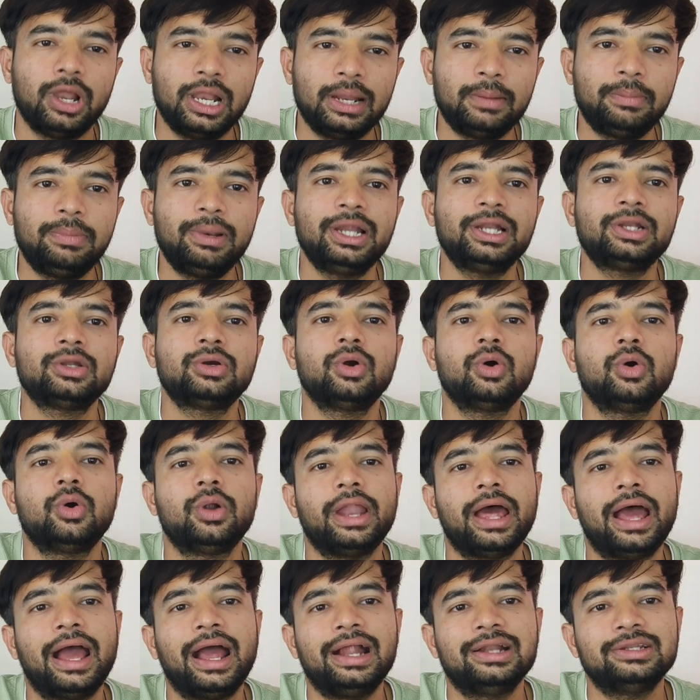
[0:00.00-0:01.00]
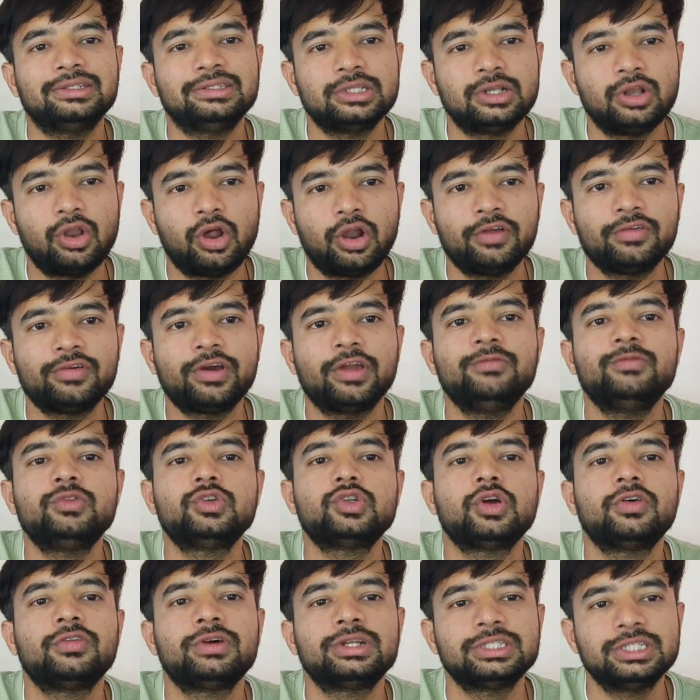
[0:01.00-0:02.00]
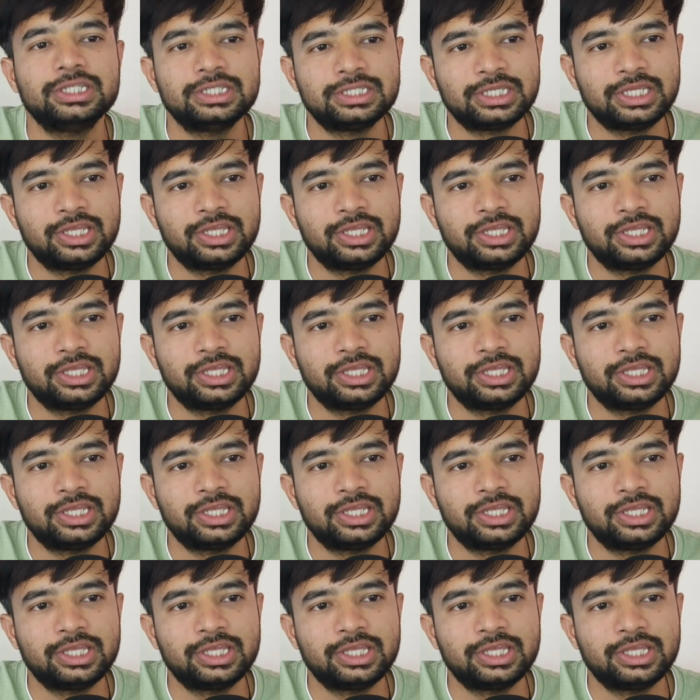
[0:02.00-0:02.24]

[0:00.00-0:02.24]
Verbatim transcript: boilerplate code and a lot of confusion over